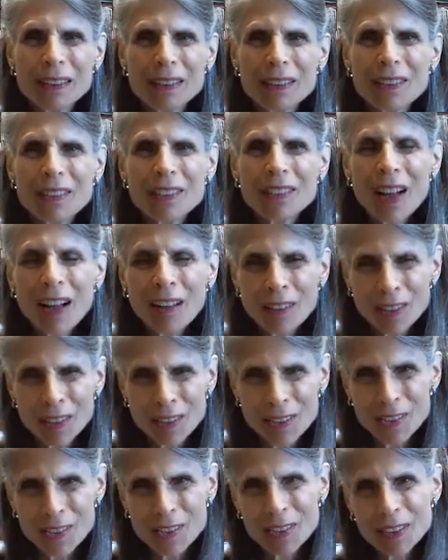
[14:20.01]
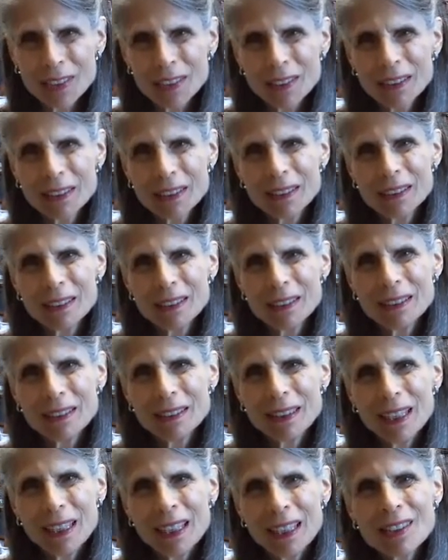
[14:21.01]
solace,
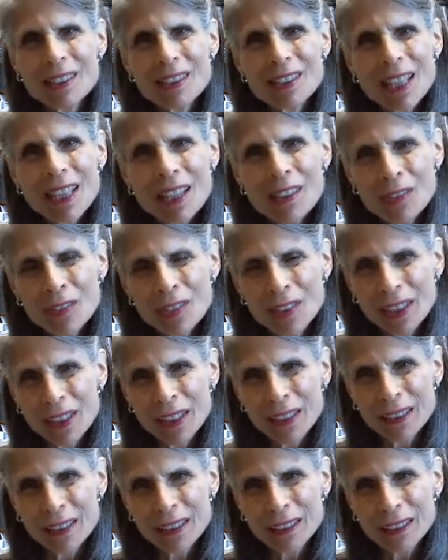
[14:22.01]
and safety.